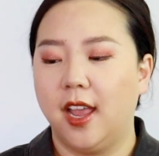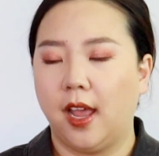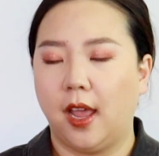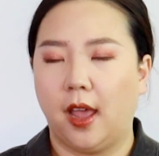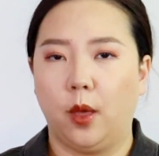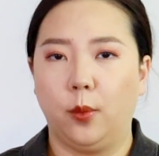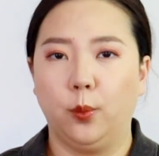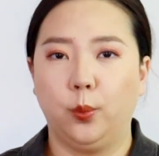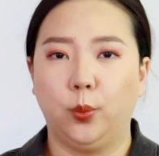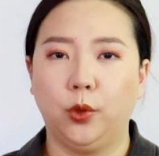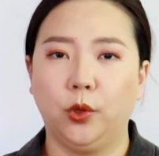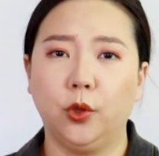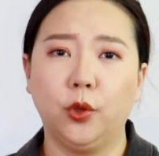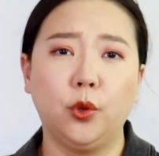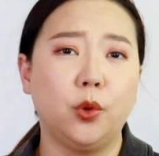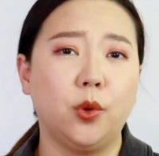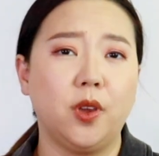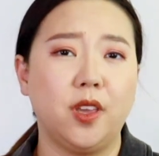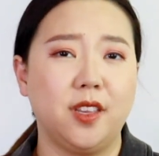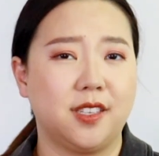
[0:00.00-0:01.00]
and blue
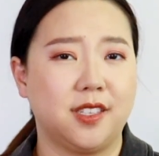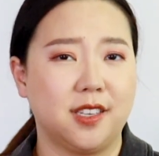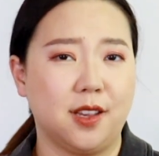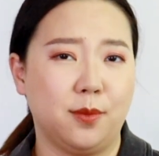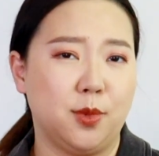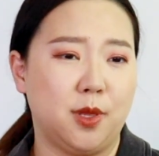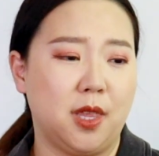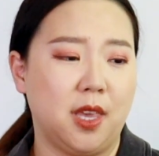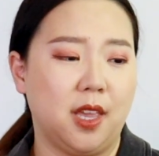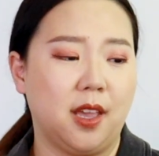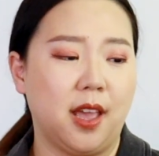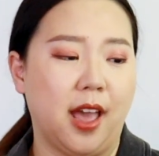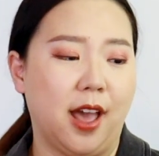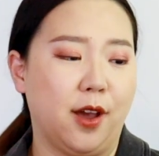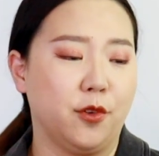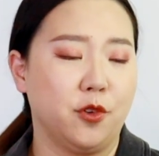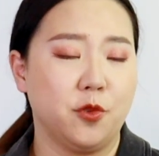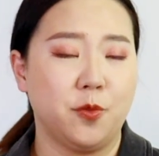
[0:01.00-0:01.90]
Blue is something out